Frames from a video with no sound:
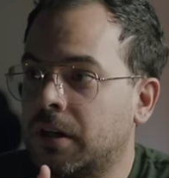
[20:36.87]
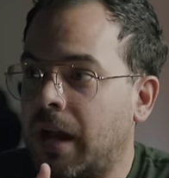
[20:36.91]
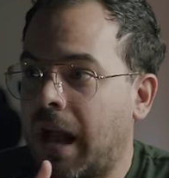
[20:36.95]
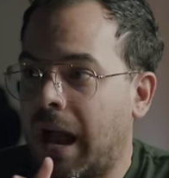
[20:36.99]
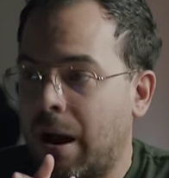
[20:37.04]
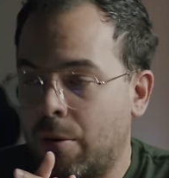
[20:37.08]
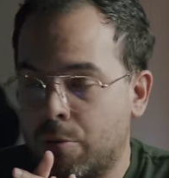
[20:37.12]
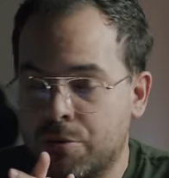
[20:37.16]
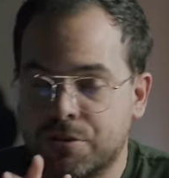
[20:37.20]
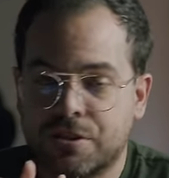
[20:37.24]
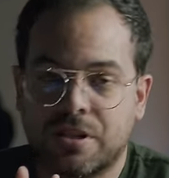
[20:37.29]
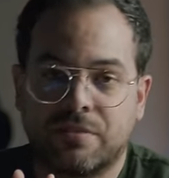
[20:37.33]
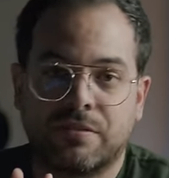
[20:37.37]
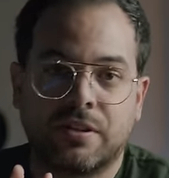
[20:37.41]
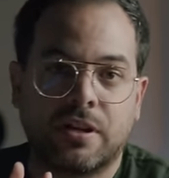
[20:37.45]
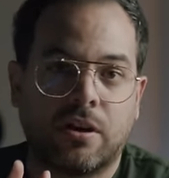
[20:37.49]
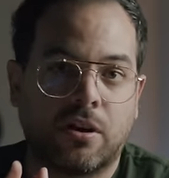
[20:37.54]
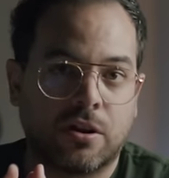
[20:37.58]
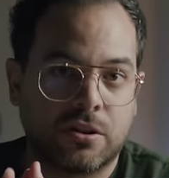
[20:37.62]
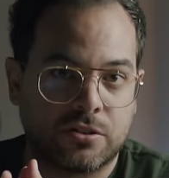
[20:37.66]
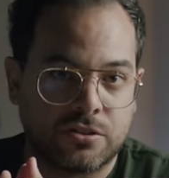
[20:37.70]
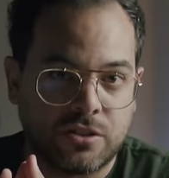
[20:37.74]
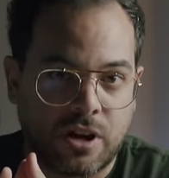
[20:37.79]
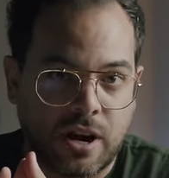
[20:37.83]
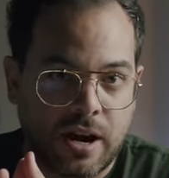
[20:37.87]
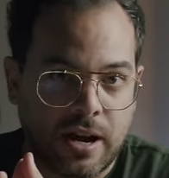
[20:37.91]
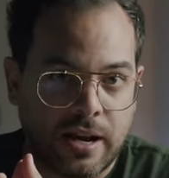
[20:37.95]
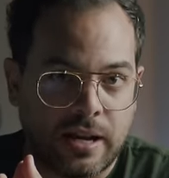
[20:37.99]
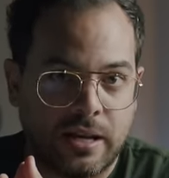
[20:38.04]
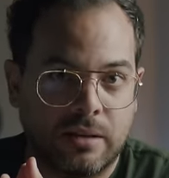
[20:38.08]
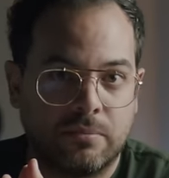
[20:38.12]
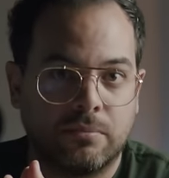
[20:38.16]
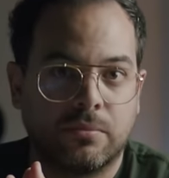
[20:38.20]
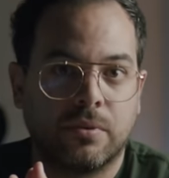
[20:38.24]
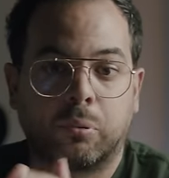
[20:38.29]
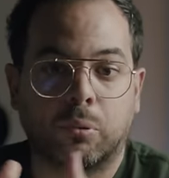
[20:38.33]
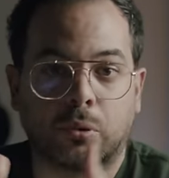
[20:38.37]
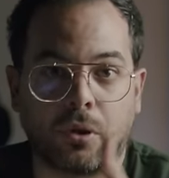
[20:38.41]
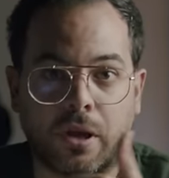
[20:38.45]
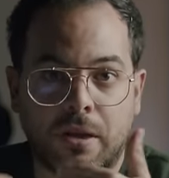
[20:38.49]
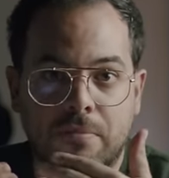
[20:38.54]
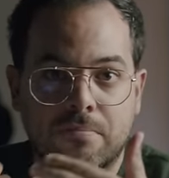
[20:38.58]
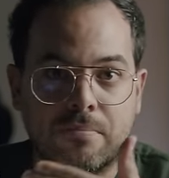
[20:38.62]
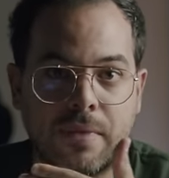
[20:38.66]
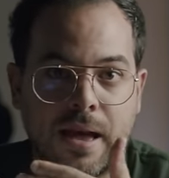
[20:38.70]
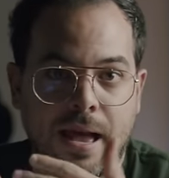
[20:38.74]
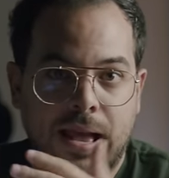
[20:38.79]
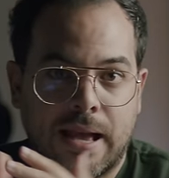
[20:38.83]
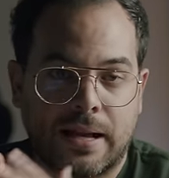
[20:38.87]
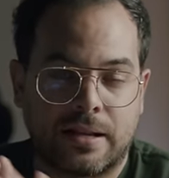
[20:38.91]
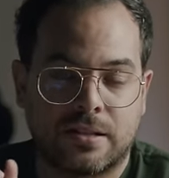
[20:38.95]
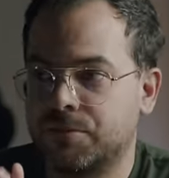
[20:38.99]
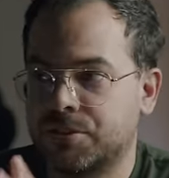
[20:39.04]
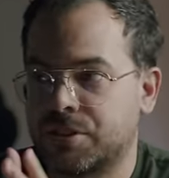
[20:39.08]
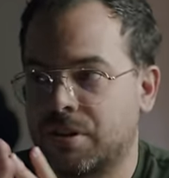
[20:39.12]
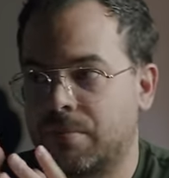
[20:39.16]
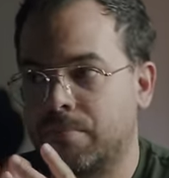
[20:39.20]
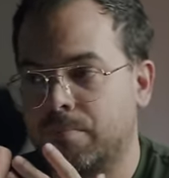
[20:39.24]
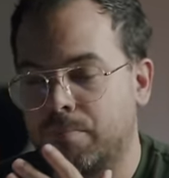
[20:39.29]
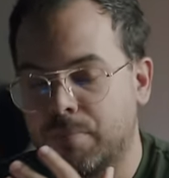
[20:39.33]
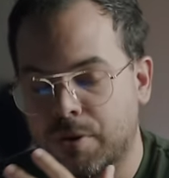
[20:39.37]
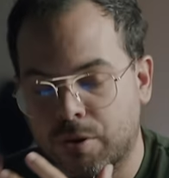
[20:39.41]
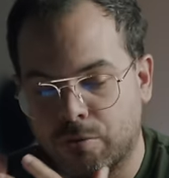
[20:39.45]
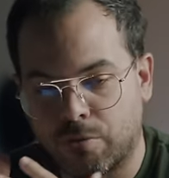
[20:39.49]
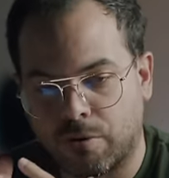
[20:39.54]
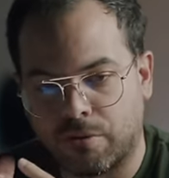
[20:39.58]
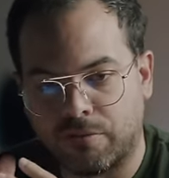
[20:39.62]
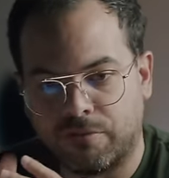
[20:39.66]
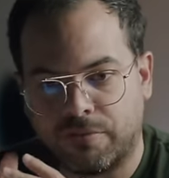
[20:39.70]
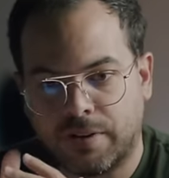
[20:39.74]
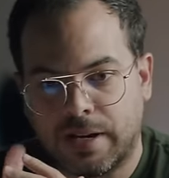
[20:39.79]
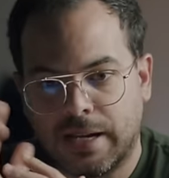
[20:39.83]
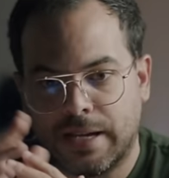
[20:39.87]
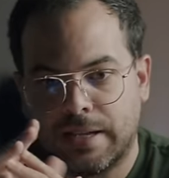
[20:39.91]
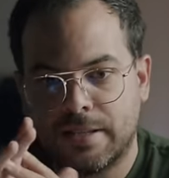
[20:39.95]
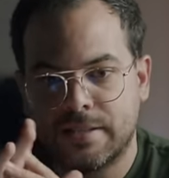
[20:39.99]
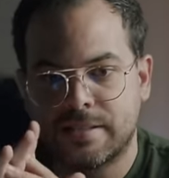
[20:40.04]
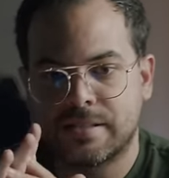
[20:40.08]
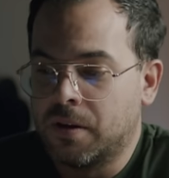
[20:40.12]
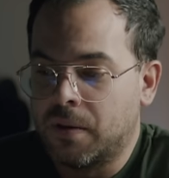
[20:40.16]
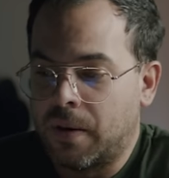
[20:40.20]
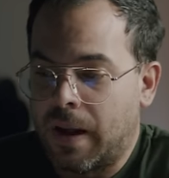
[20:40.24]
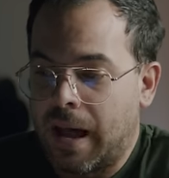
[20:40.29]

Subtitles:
I was having a hard time playing back some BRAW files.